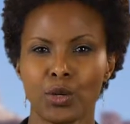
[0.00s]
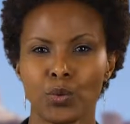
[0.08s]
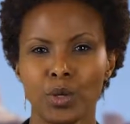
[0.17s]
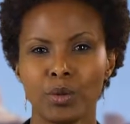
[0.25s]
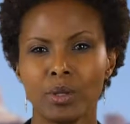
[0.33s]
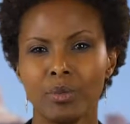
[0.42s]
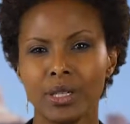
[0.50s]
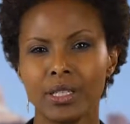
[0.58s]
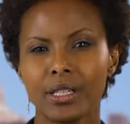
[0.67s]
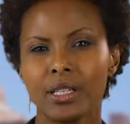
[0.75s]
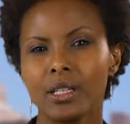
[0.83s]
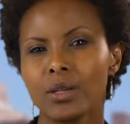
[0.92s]
we will be
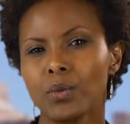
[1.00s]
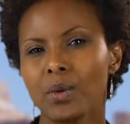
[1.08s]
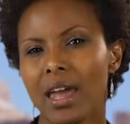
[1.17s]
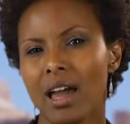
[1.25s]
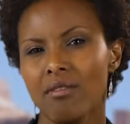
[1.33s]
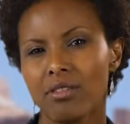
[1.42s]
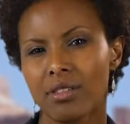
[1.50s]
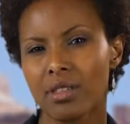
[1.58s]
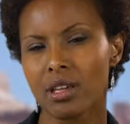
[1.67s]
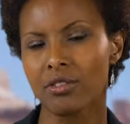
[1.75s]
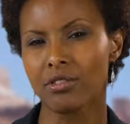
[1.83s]
dealing with everything